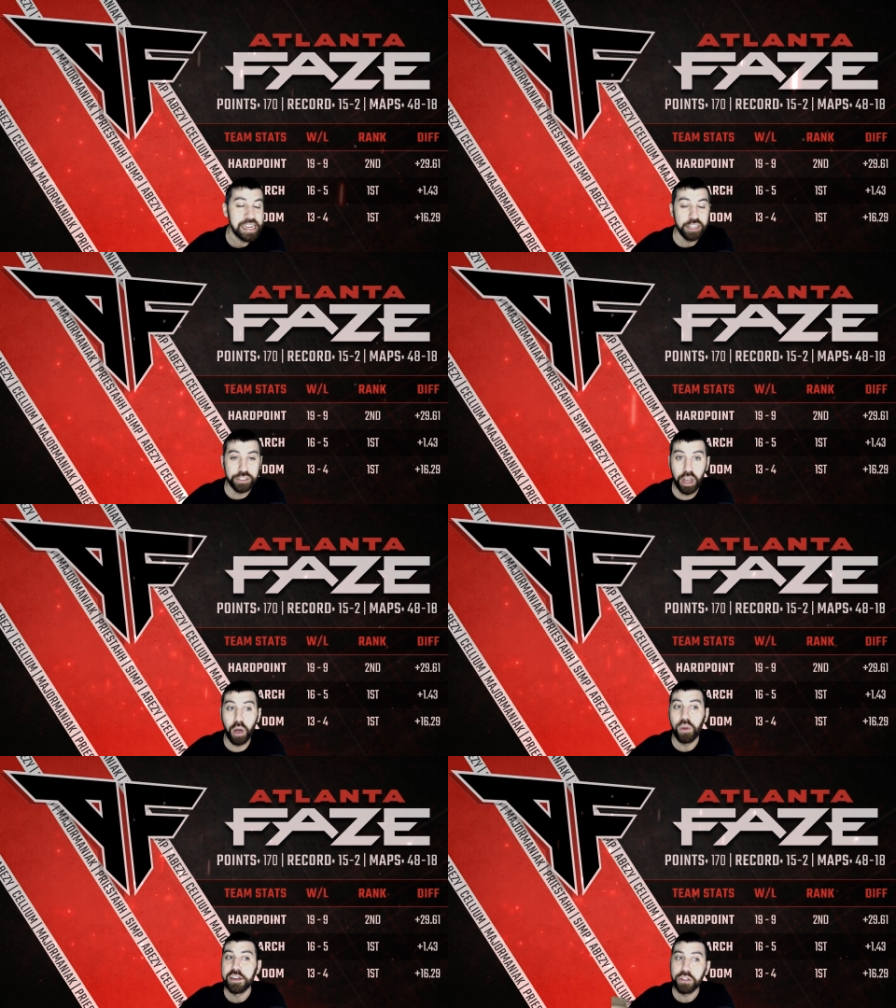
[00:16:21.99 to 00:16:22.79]

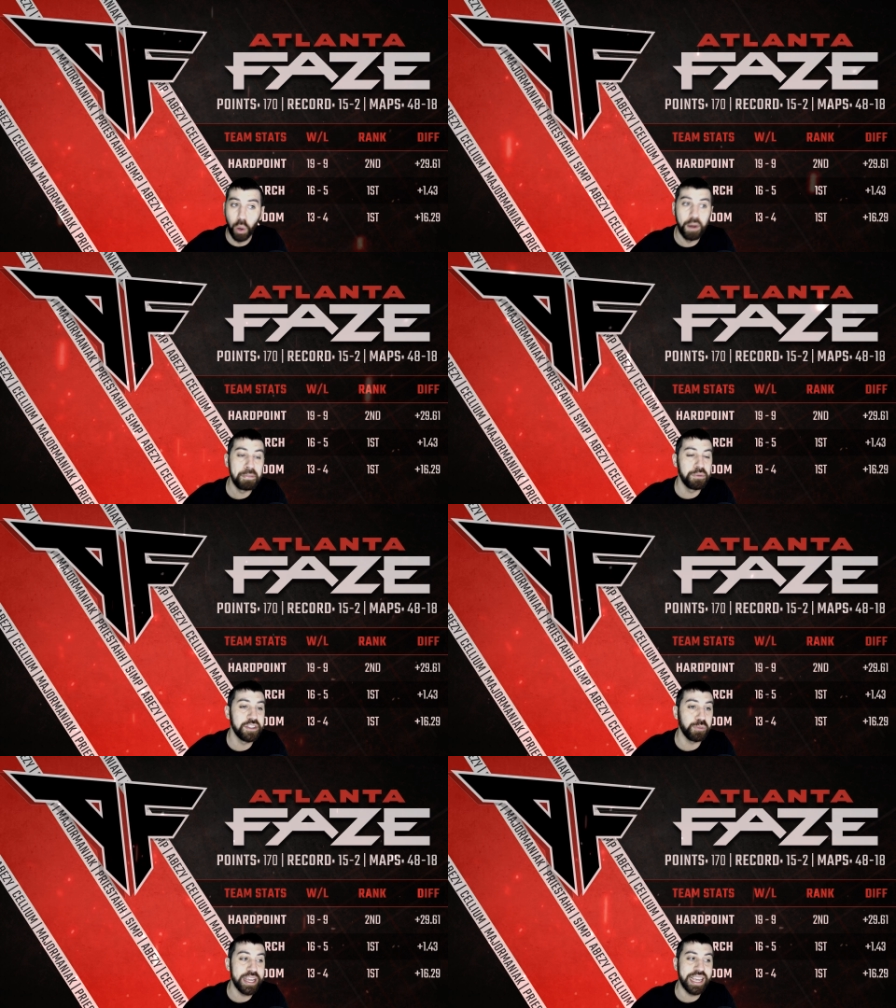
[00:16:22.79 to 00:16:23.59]
So, going through
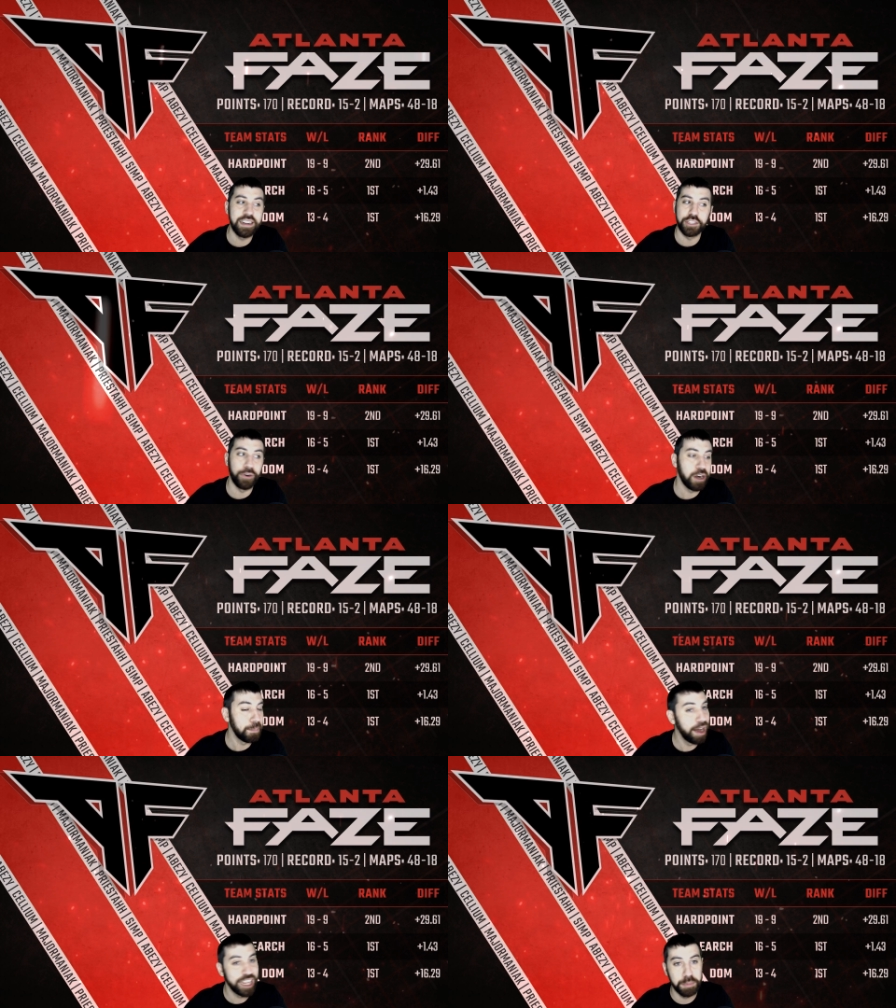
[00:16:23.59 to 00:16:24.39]
this weekend, it's very
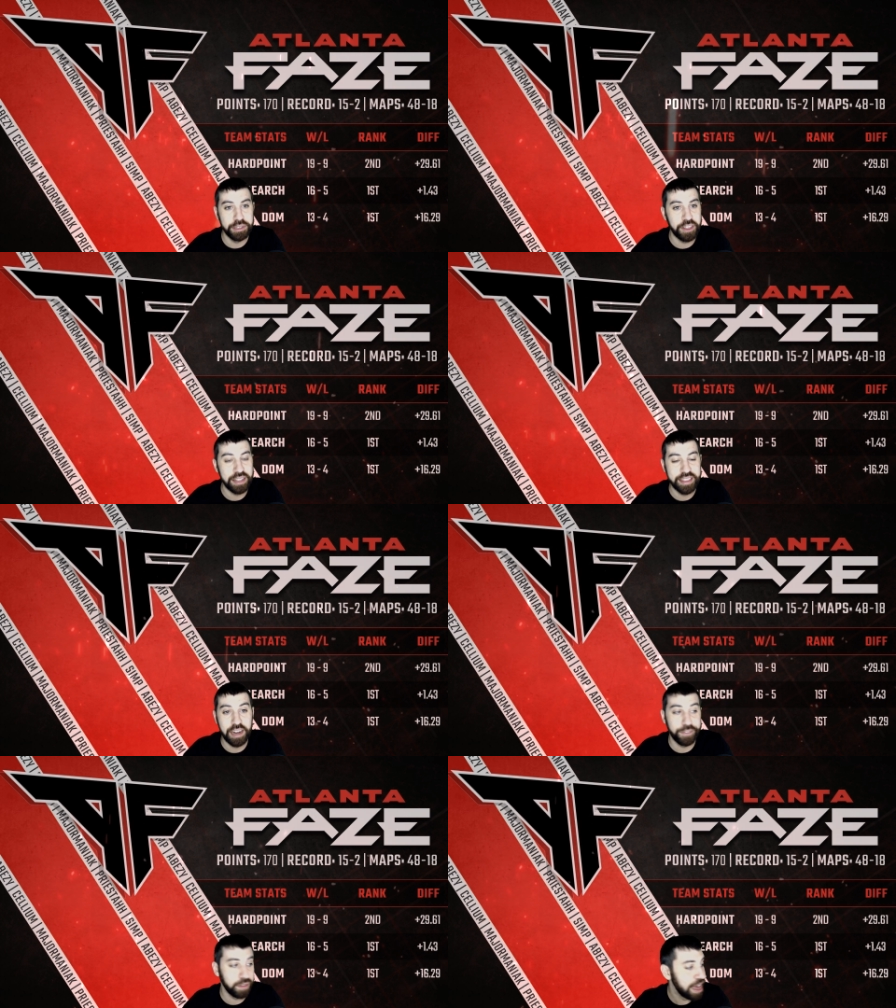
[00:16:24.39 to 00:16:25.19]
possible to think that
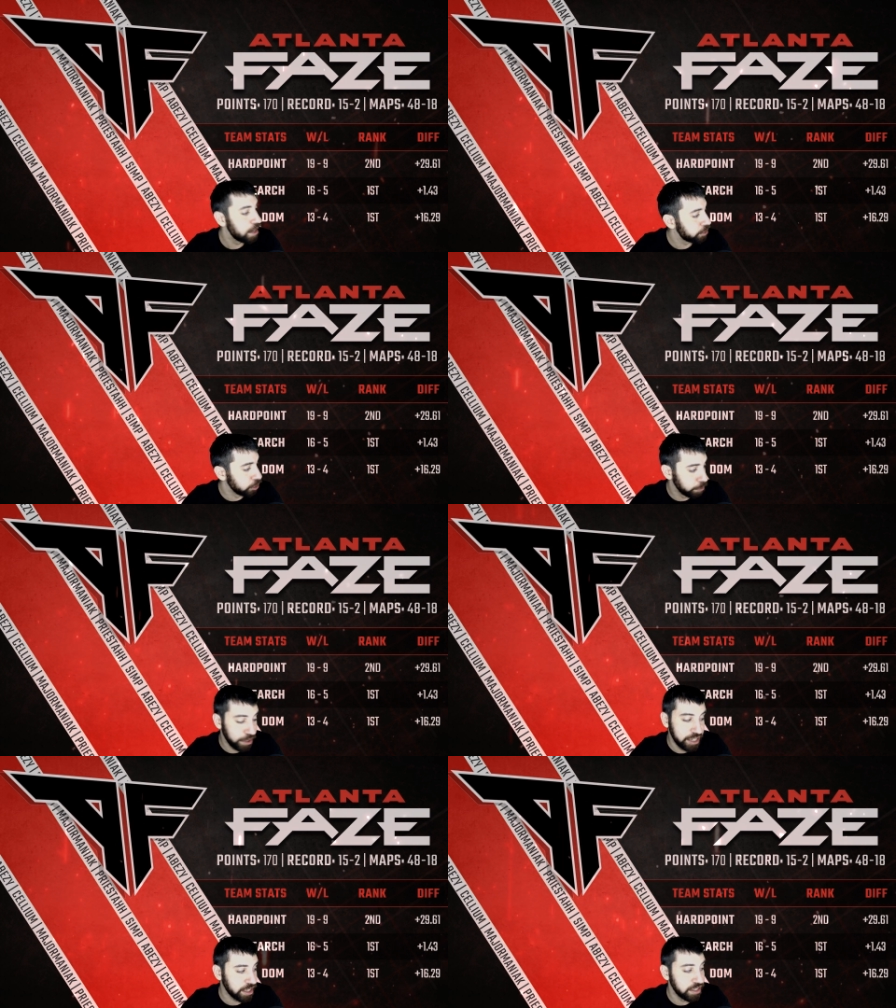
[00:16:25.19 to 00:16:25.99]
if Atlanta still
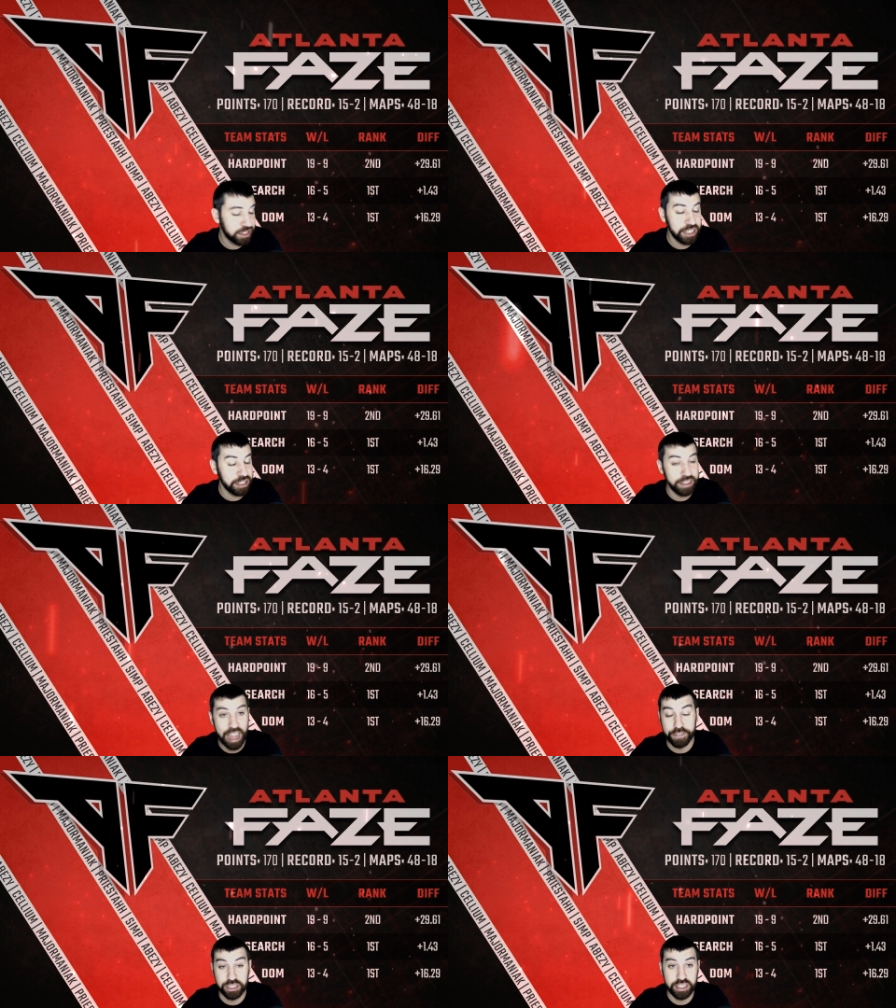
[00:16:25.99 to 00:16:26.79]
plays consistent, they
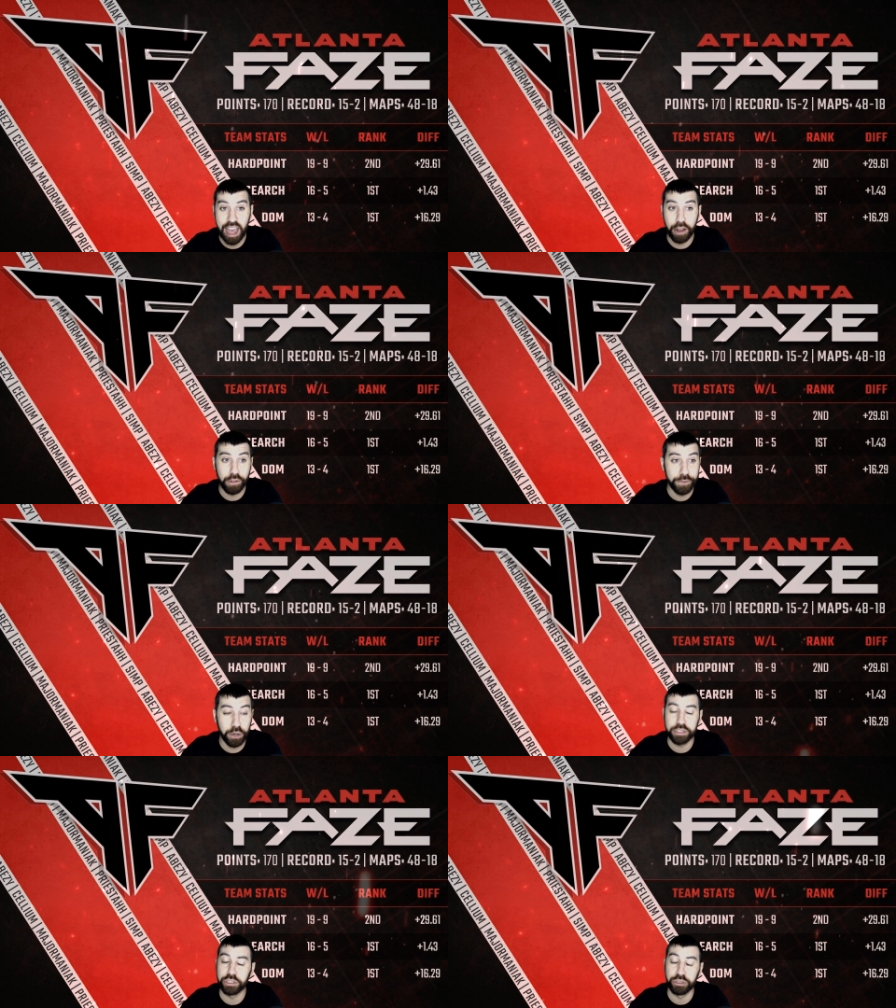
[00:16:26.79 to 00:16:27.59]
have Seattle
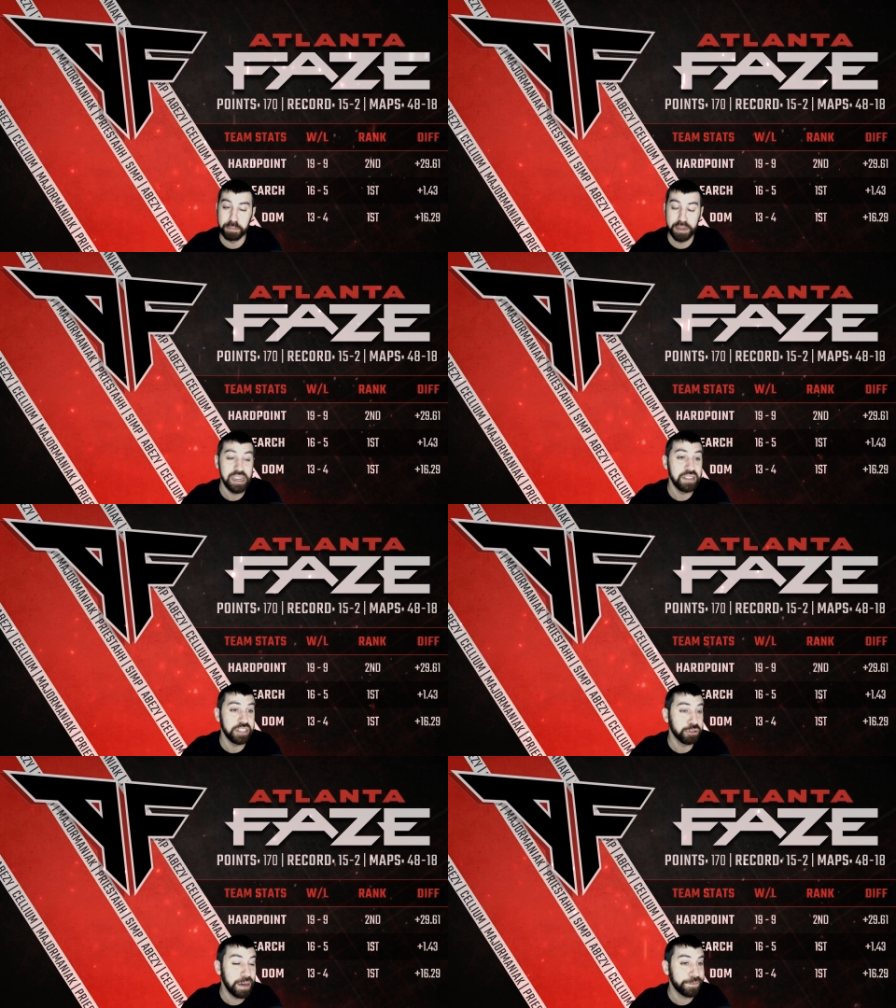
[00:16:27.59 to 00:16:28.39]
first, should be an
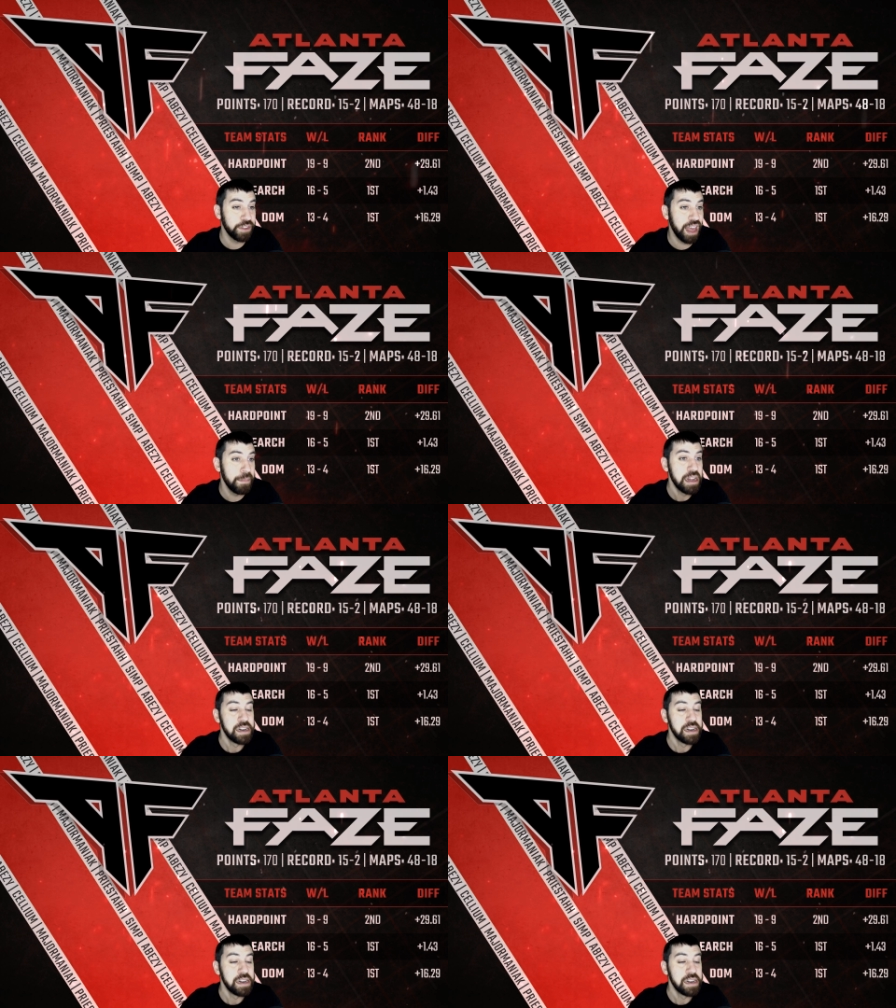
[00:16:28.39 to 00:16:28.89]
easy trip for them.